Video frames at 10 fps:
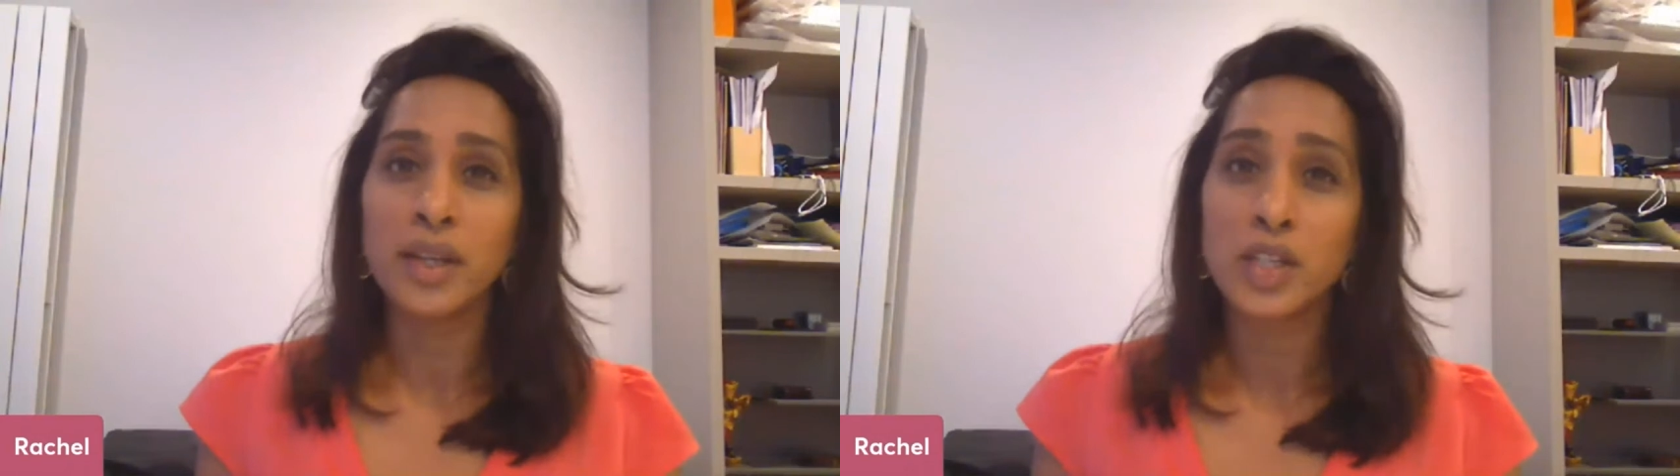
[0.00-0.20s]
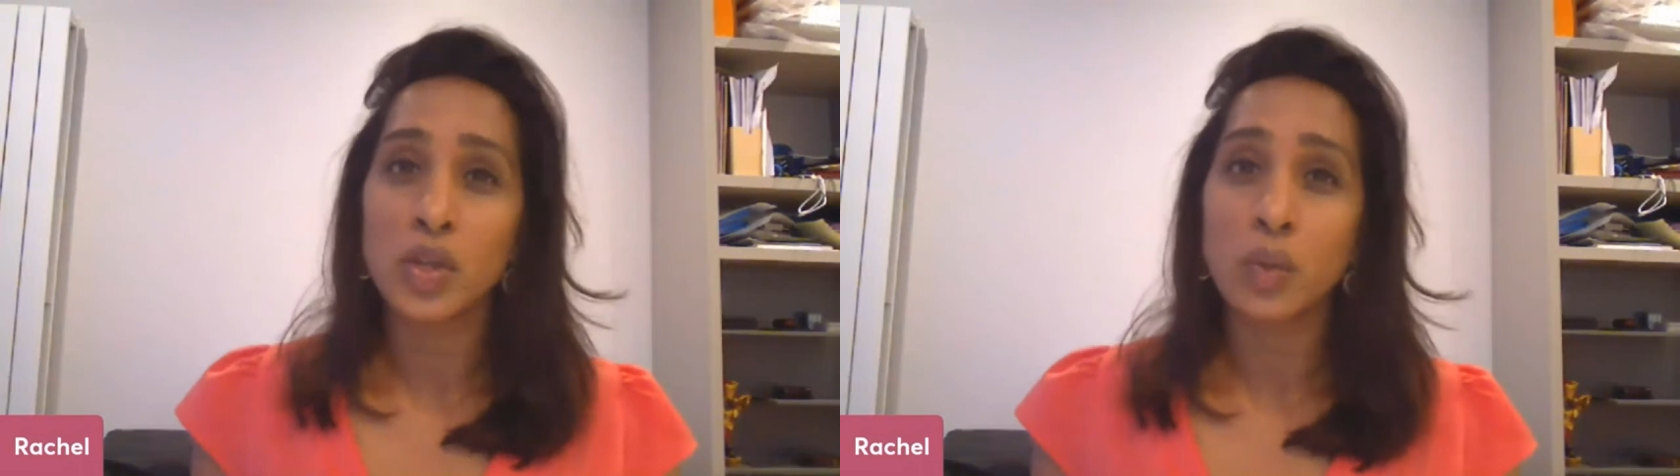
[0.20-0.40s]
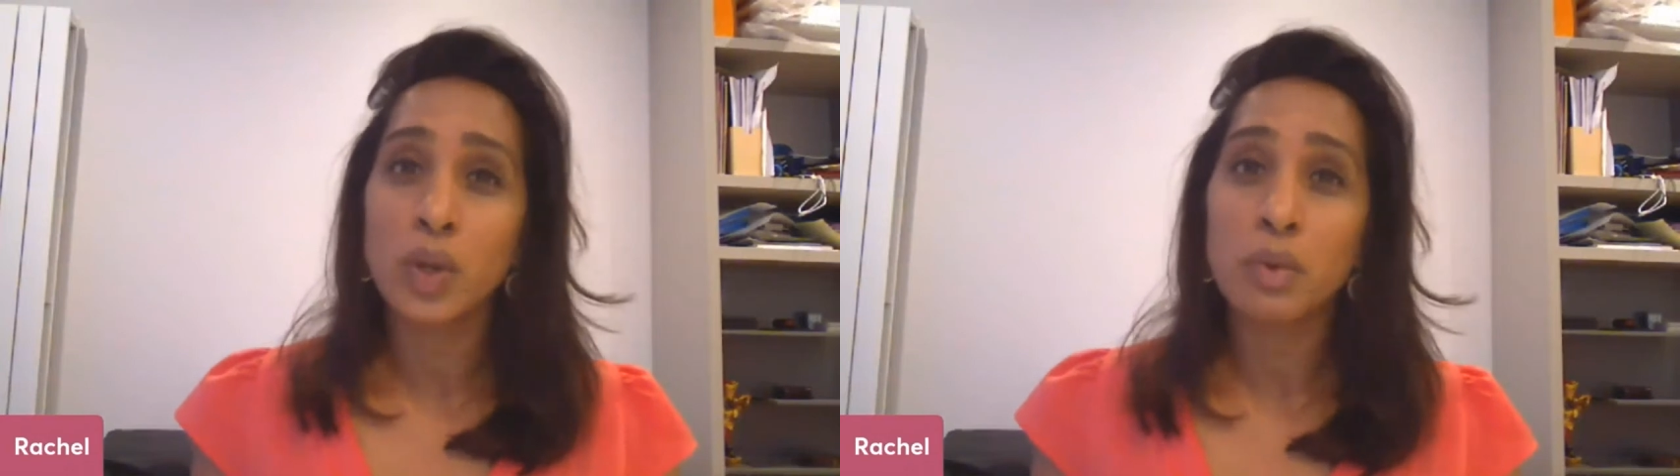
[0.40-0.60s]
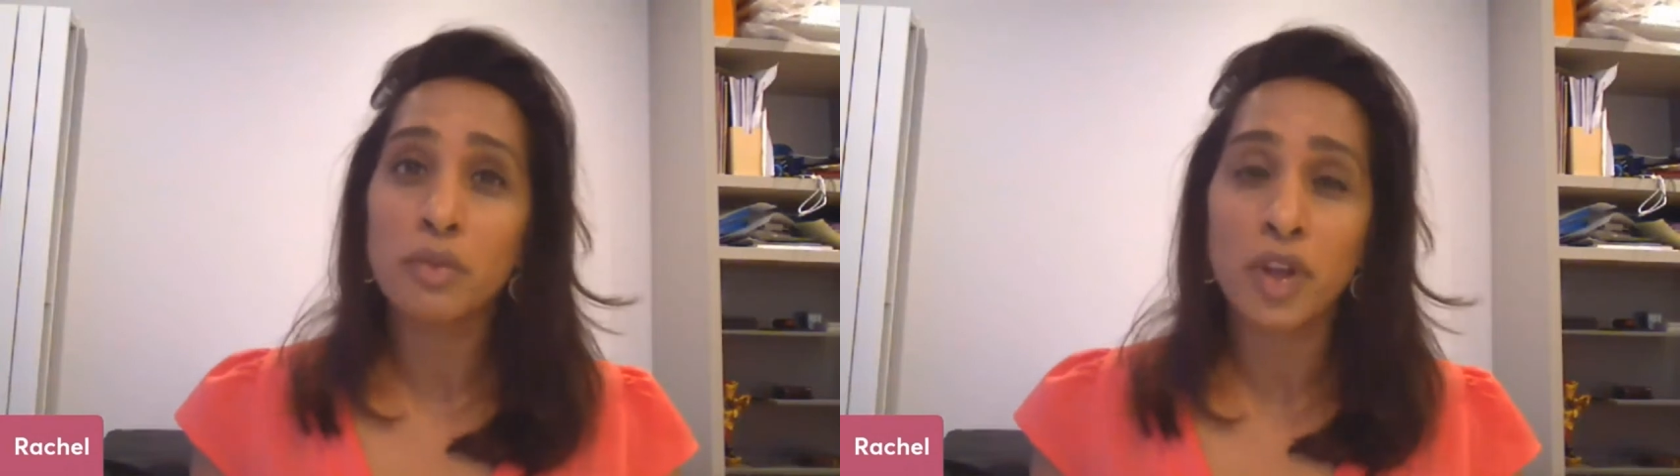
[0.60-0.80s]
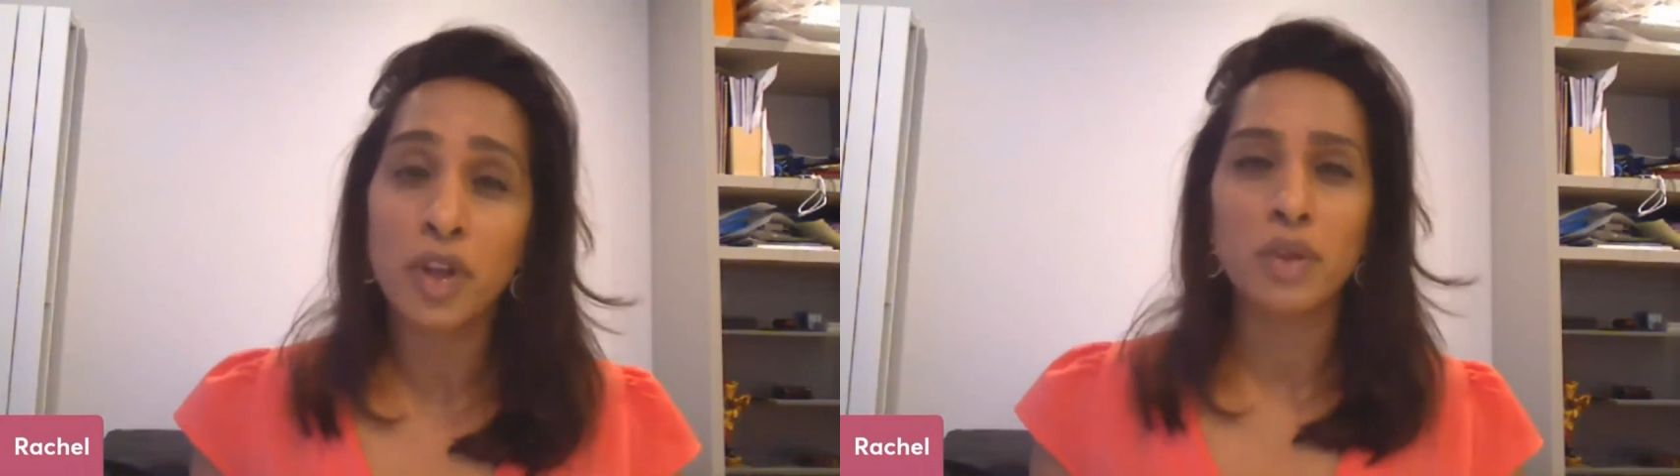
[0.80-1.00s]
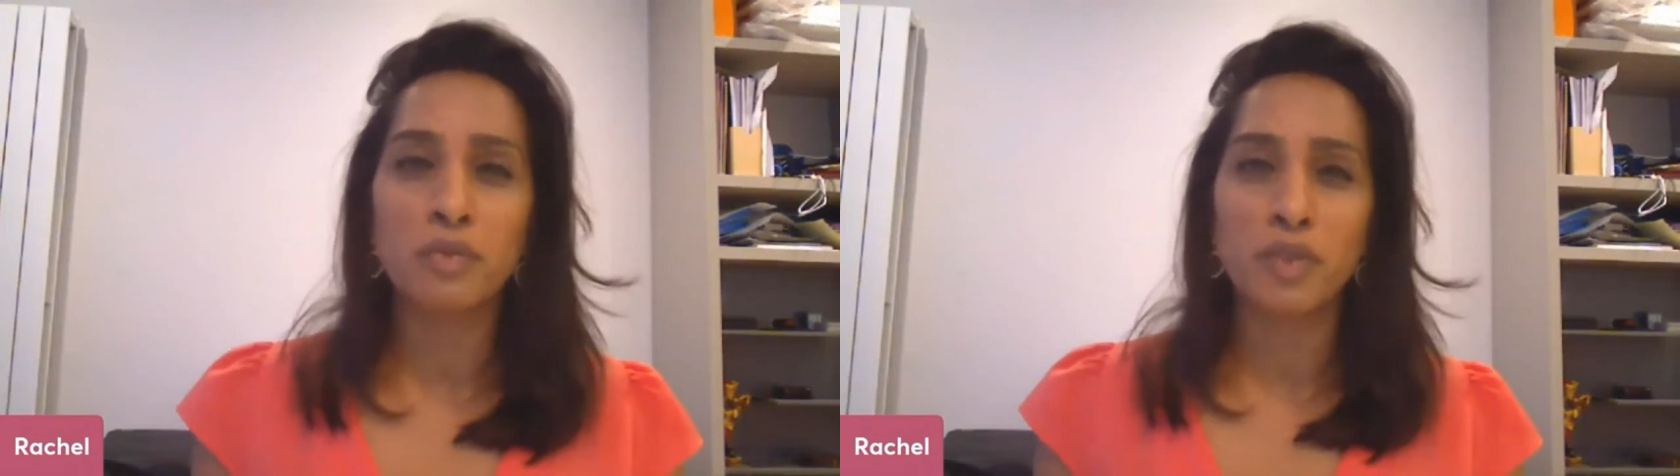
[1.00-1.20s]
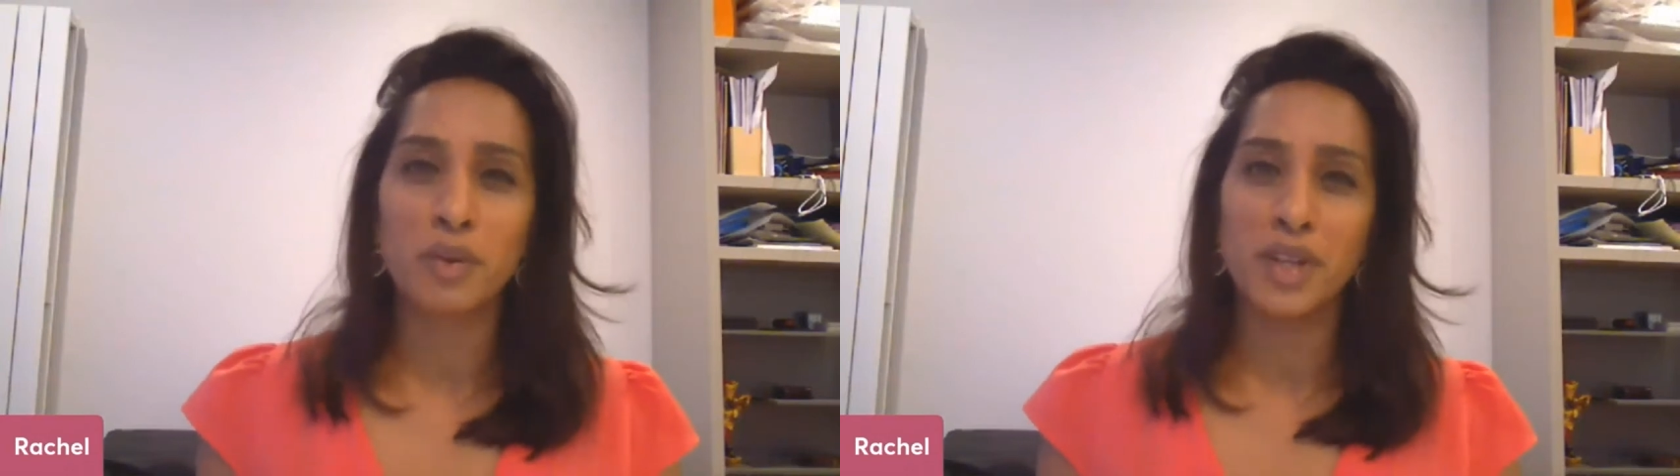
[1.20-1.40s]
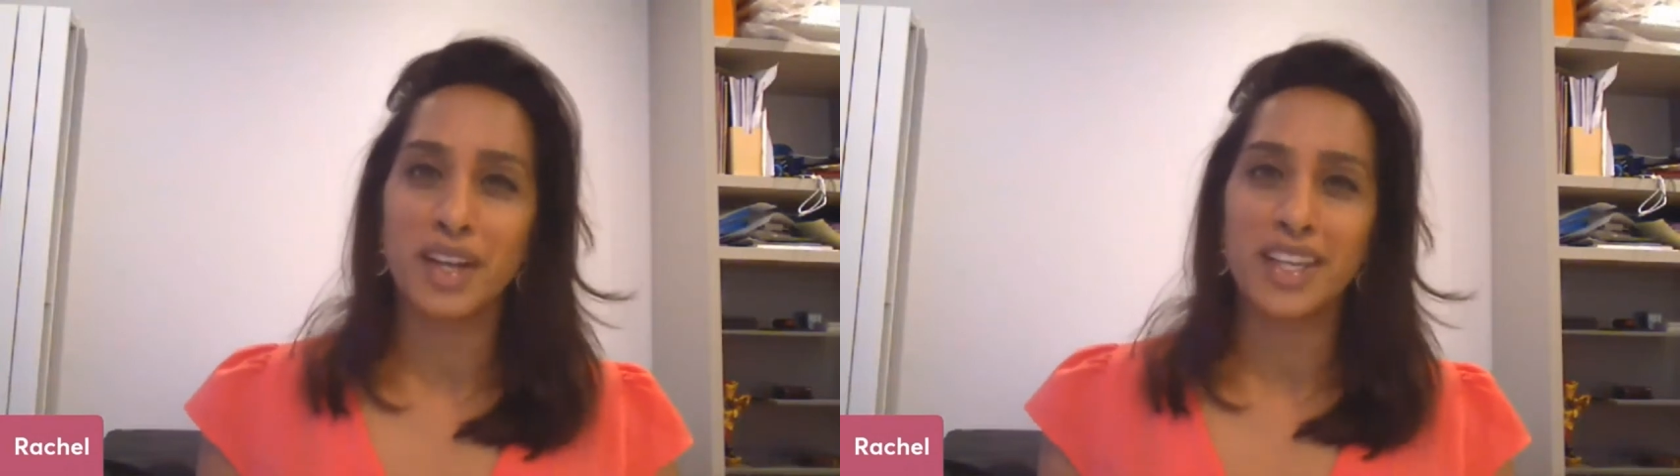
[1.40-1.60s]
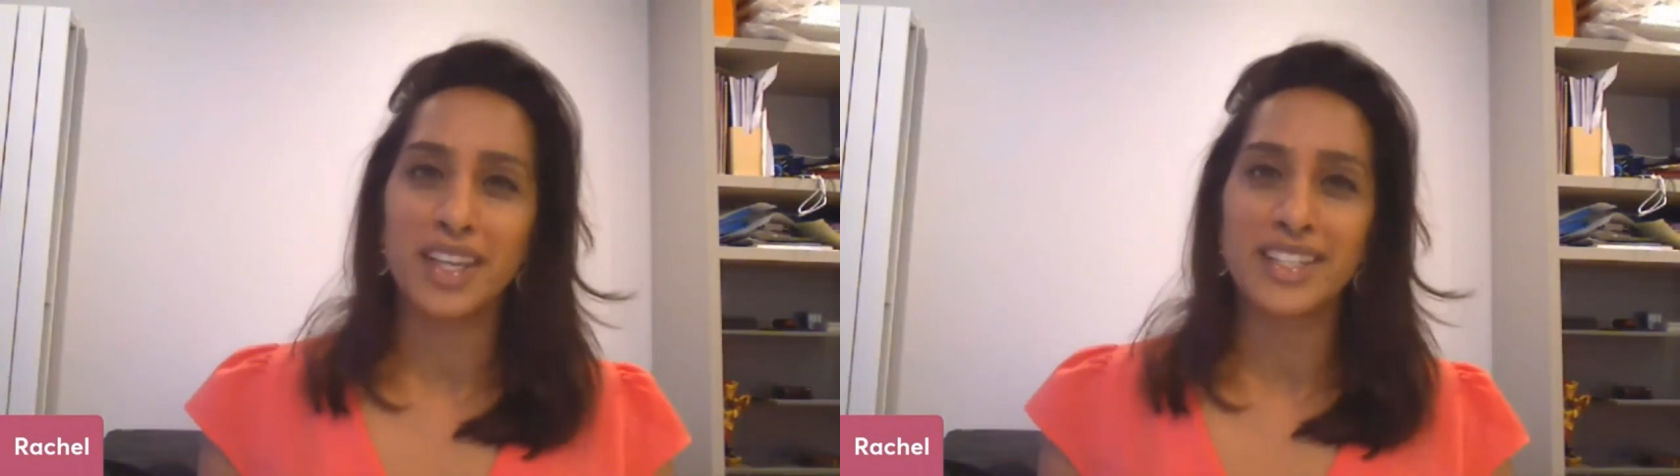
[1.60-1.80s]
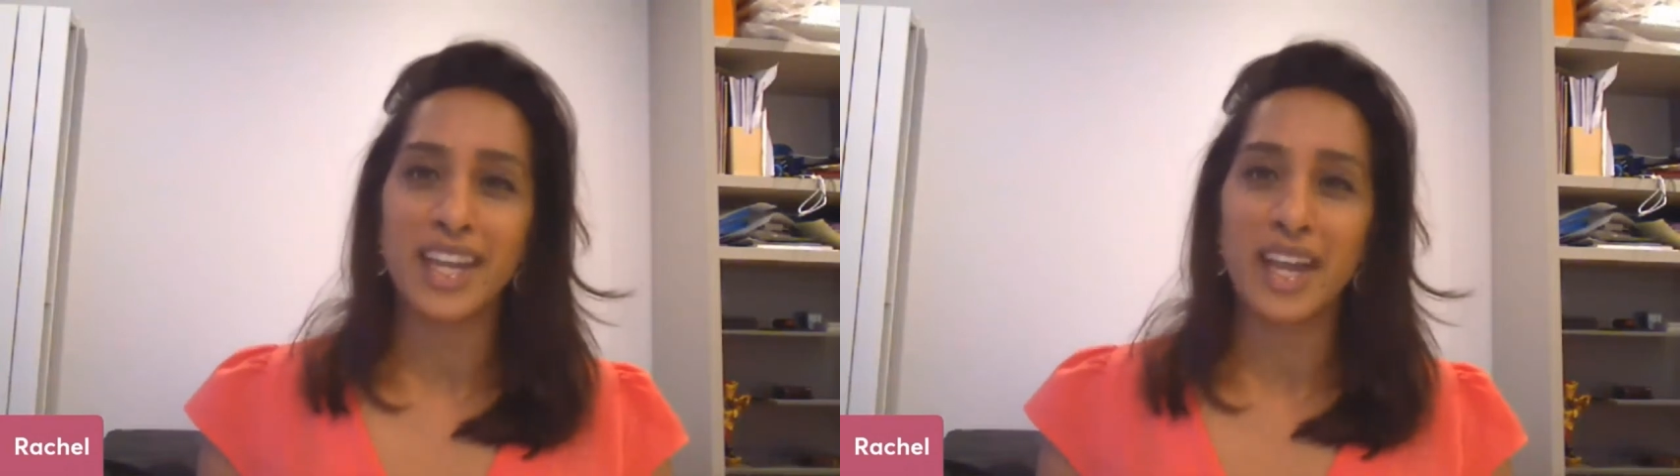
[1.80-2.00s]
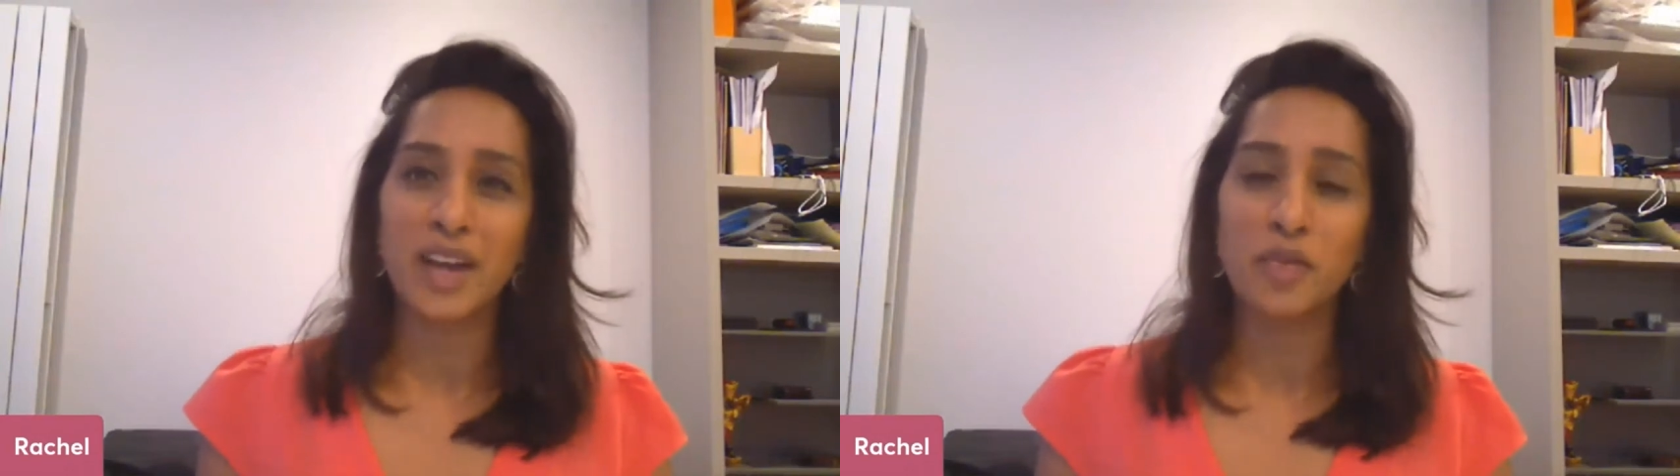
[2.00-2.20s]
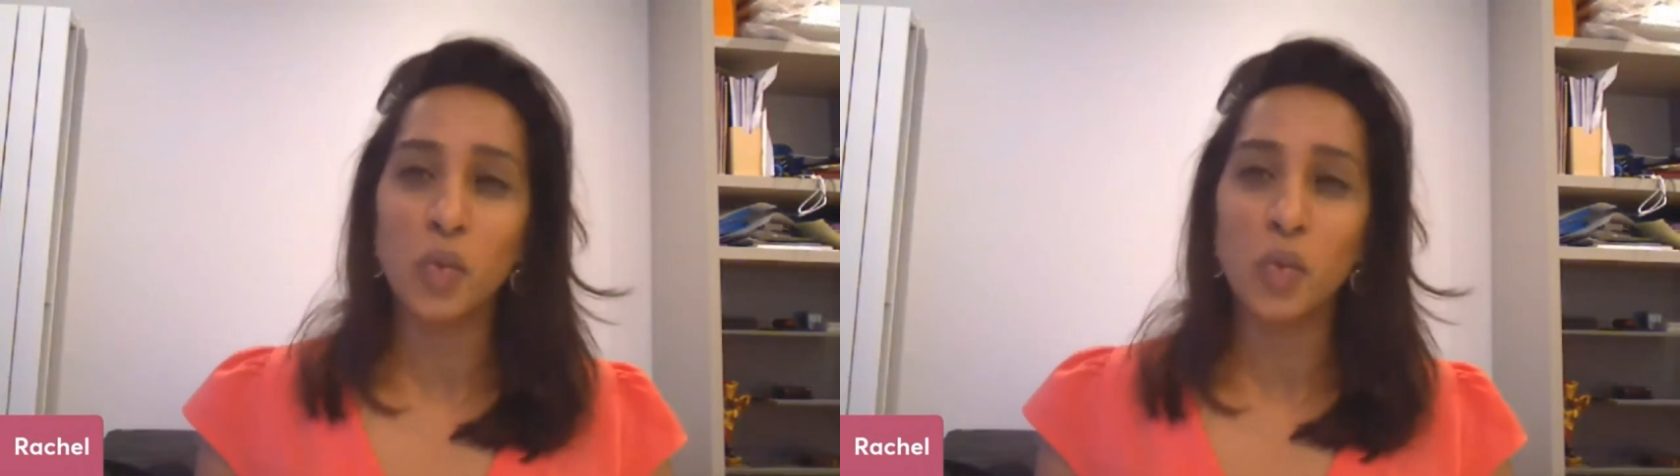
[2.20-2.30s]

So we were very, very lucky to have